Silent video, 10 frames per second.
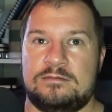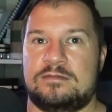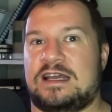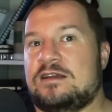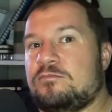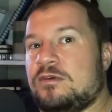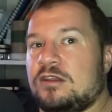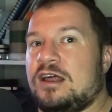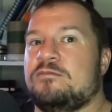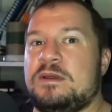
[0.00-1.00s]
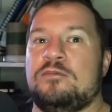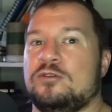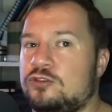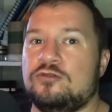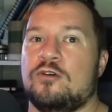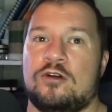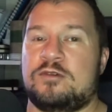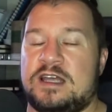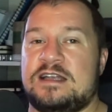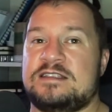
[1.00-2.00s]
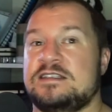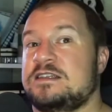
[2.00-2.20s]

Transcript: Like a lot of people do work with headsets.